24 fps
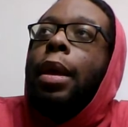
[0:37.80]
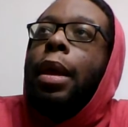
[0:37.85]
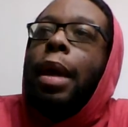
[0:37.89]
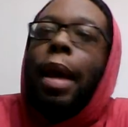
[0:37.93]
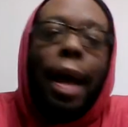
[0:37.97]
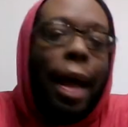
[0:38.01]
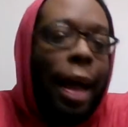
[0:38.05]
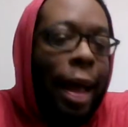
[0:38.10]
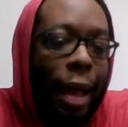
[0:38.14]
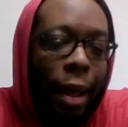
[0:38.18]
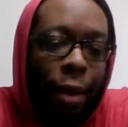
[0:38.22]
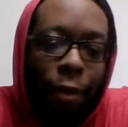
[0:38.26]

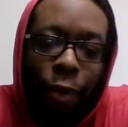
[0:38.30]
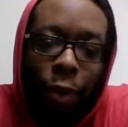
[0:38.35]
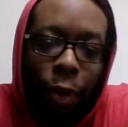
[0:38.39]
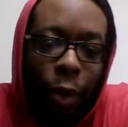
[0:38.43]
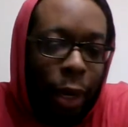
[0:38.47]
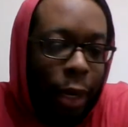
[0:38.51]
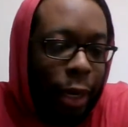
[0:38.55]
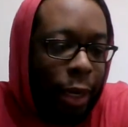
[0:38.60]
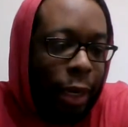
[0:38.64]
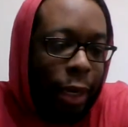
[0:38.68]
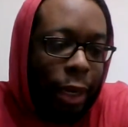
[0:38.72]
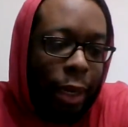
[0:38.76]
I have no
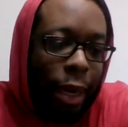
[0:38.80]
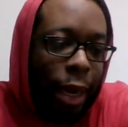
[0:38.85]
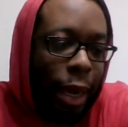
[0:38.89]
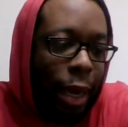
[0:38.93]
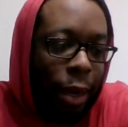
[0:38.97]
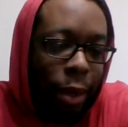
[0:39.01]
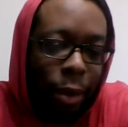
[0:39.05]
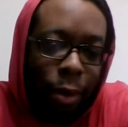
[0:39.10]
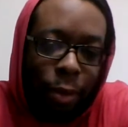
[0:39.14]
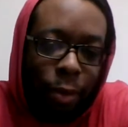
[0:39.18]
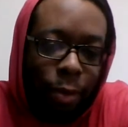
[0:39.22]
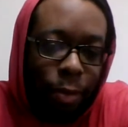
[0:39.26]
idea
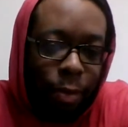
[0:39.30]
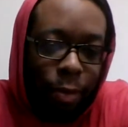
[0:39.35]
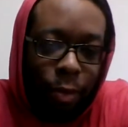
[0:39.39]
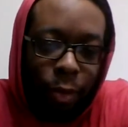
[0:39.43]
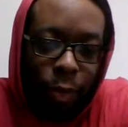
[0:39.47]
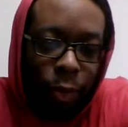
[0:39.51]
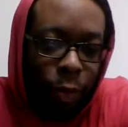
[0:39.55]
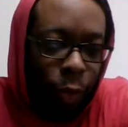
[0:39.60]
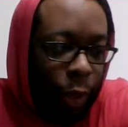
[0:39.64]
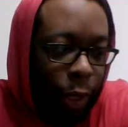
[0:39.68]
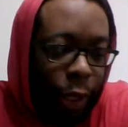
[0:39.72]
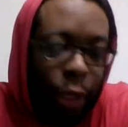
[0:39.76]
how
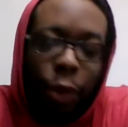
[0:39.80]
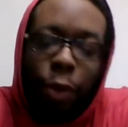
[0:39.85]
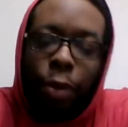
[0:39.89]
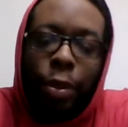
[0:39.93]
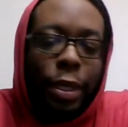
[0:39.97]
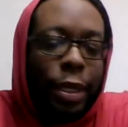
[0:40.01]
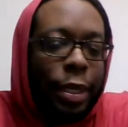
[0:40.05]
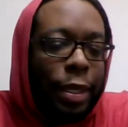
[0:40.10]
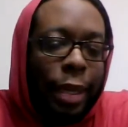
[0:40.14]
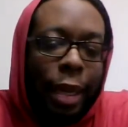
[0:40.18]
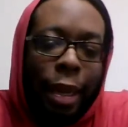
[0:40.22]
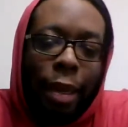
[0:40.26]
we lose
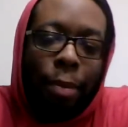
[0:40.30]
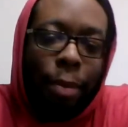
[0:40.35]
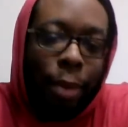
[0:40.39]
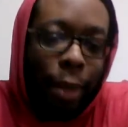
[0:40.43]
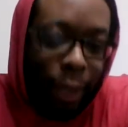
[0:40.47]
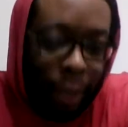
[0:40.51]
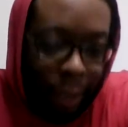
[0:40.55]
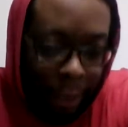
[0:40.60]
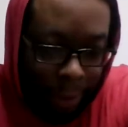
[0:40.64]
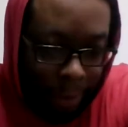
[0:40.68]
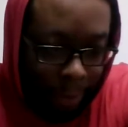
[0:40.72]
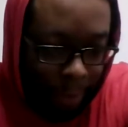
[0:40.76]
this game
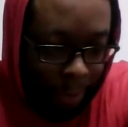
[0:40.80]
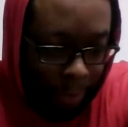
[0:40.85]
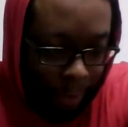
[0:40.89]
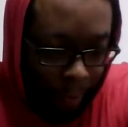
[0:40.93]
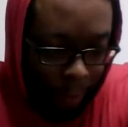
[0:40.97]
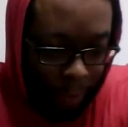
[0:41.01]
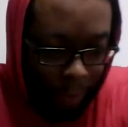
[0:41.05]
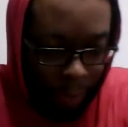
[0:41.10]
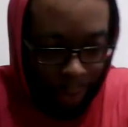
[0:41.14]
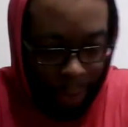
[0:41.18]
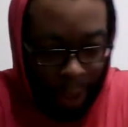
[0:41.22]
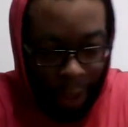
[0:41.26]
again.
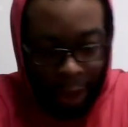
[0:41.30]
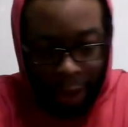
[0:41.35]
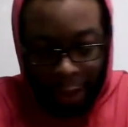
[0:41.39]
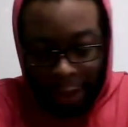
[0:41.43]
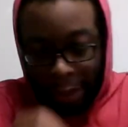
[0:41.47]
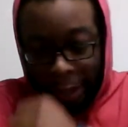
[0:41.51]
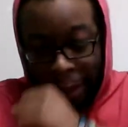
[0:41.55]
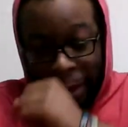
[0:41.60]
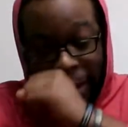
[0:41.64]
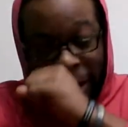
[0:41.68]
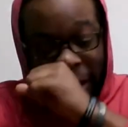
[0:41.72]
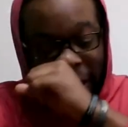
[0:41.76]
Now,
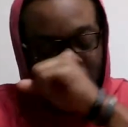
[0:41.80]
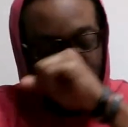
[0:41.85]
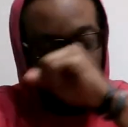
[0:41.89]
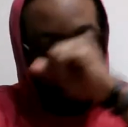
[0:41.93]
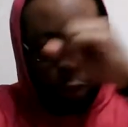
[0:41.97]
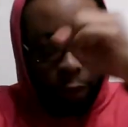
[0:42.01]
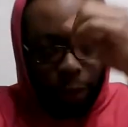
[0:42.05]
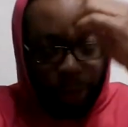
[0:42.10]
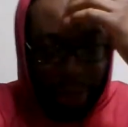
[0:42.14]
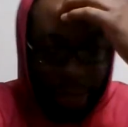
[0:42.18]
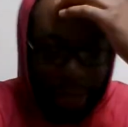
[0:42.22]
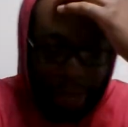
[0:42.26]
I told
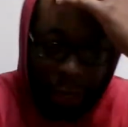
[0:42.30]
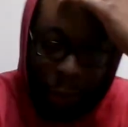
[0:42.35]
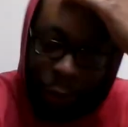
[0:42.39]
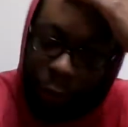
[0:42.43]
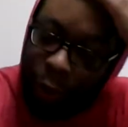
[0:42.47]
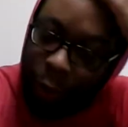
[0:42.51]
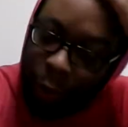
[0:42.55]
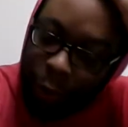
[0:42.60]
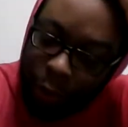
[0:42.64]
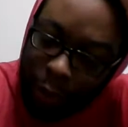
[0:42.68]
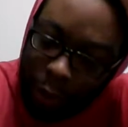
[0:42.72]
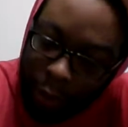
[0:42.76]
you Dan
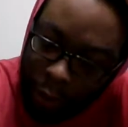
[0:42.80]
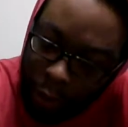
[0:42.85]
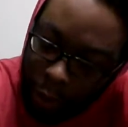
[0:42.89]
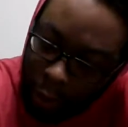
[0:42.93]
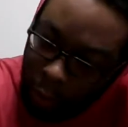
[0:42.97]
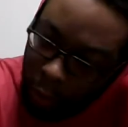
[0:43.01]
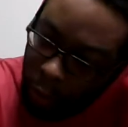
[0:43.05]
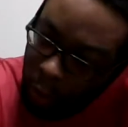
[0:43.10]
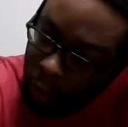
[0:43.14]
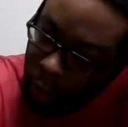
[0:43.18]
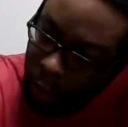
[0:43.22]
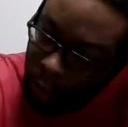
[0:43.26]
Quinn was a
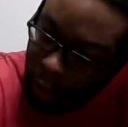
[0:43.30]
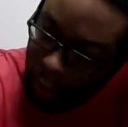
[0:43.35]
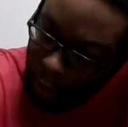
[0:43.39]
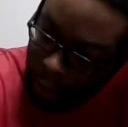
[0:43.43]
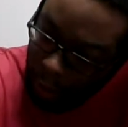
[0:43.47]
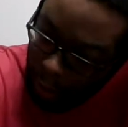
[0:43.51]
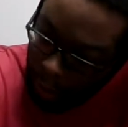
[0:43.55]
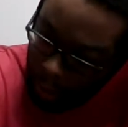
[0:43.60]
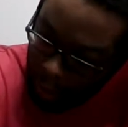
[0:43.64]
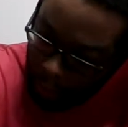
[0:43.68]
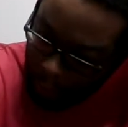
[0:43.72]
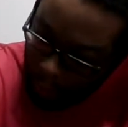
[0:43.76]
joke.
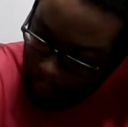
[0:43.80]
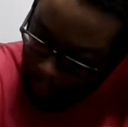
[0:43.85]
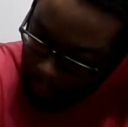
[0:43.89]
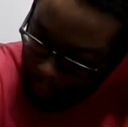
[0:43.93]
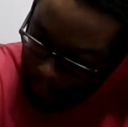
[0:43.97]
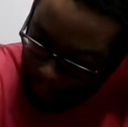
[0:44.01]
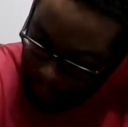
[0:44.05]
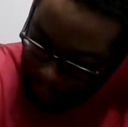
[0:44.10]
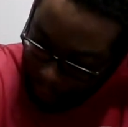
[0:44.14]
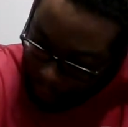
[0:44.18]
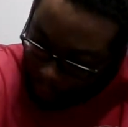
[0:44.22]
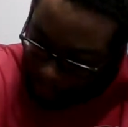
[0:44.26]
The
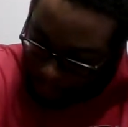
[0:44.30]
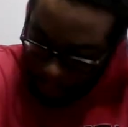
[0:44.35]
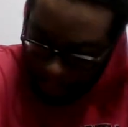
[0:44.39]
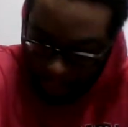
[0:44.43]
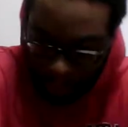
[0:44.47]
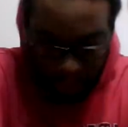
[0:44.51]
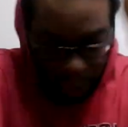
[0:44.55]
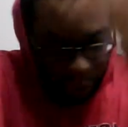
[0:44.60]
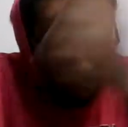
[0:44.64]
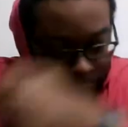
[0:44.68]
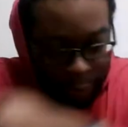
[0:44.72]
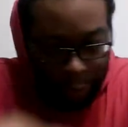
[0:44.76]
Falcons,
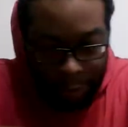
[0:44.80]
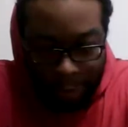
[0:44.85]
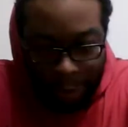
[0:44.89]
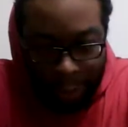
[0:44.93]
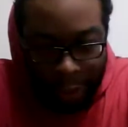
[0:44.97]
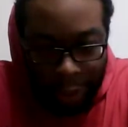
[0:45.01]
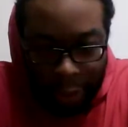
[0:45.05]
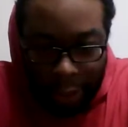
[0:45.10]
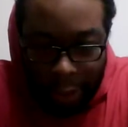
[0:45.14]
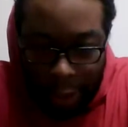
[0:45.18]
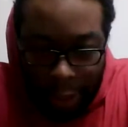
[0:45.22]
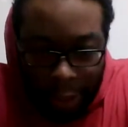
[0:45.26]
we always
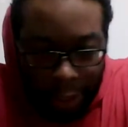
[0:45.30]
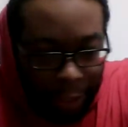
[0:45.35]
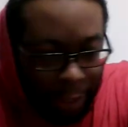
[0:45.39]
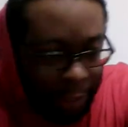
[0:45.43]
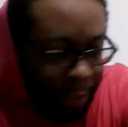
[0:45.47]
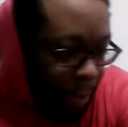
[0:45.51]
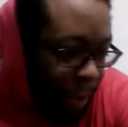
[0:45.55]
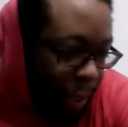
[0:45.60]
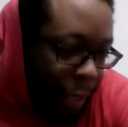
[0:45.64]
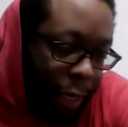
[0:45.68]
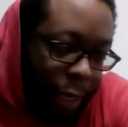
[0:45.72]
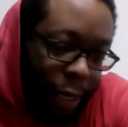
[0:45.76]
been in this
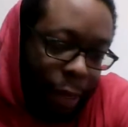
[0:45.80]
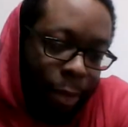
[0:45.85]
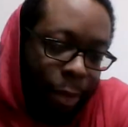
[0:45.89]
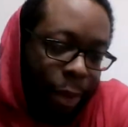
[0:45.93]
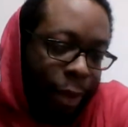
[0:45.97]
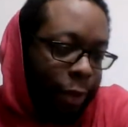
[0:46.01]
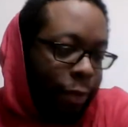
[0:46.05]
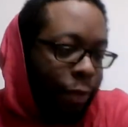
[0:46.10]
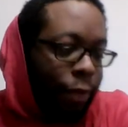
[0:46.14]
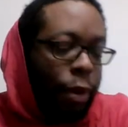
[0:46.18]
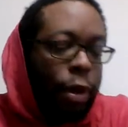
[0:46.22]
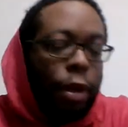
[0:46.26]

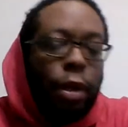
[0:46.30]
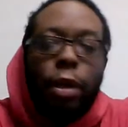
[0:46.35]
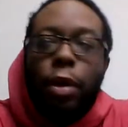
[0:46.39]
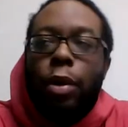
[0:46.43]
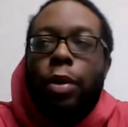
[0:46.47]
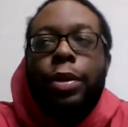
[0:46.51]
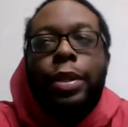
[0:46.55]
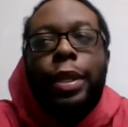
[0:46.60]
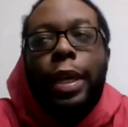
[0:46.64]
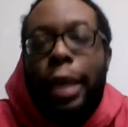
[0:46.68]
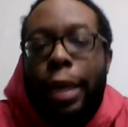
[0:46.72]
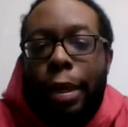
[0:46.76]
predicament for a
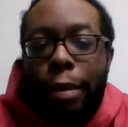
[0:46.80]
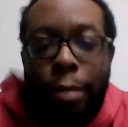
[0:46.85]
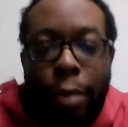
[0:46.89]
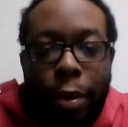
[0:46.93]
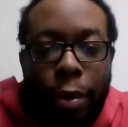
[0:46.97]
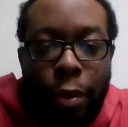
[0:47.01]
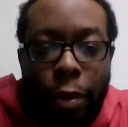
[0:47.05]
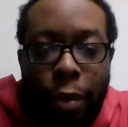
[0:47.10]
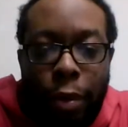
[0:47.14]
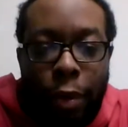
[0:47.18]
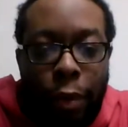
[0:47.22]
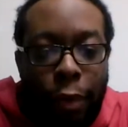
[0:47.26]
long time,
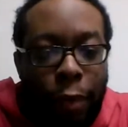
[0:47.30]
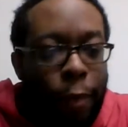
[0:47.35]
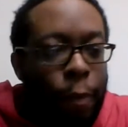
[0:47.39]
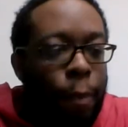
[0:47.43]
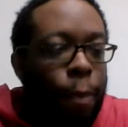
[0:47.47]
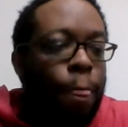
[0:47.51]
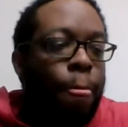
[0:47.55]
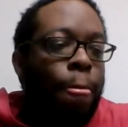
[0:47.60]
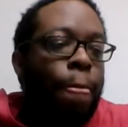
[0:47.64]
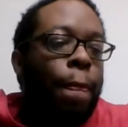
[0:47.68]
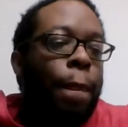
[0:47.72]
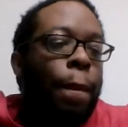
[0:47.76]
bro.
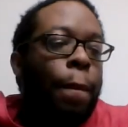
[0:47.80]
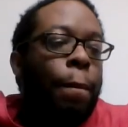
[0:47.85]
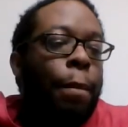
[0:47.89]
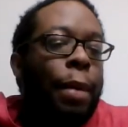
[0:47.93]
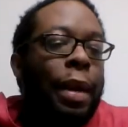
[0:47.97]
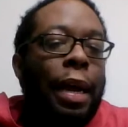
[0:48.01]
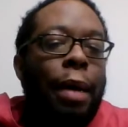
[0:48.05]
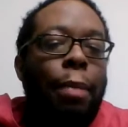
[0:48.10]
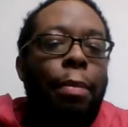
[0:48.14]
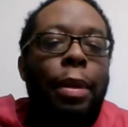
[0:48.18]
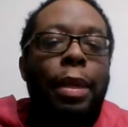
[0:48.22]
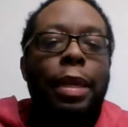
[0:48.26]
But
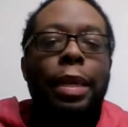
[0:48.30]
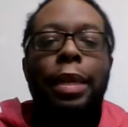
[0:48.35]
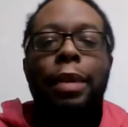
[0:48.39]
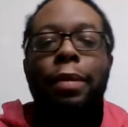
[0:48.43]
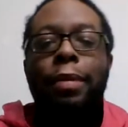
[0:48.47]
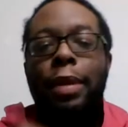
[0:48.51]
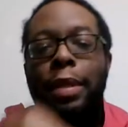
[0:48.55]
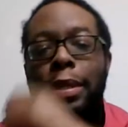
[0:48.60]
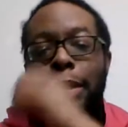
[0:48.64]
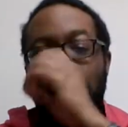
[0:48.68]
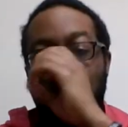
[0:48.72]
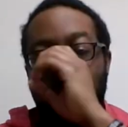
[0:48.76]
I believe
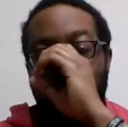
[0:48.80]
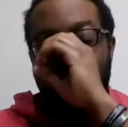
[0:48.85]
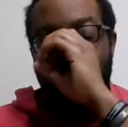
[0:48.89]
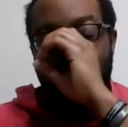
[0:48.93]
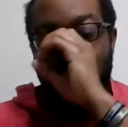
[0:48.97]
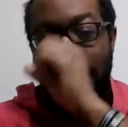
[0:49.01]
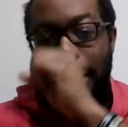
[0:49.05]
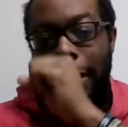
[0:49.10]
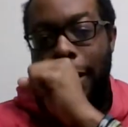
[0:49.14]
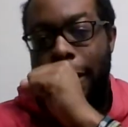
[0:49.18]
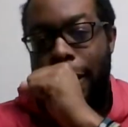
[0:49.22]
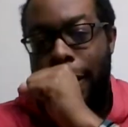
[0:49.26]
this is
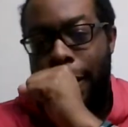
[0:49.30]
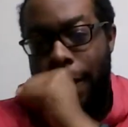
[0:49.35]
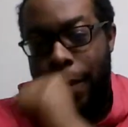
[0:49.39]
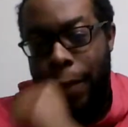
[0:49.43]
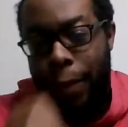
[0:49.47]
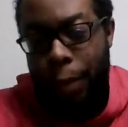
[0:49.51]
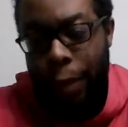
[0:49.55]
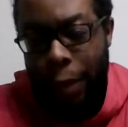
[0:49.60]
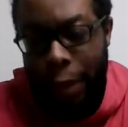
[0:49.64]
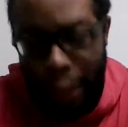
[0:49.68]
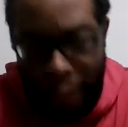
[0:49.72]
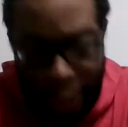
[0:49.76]
completely
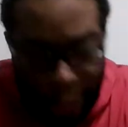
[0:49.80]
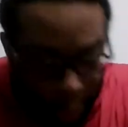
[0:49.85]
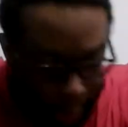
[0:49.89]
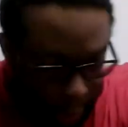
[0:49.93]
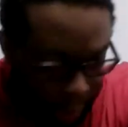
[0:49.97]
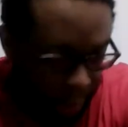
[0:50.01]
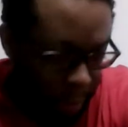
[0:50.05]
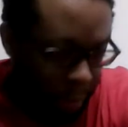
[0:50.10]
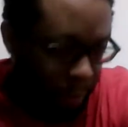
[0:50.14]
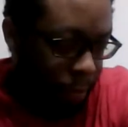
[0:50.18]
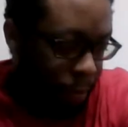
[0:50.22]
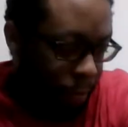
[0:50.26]

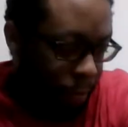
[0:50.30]
ridiculous.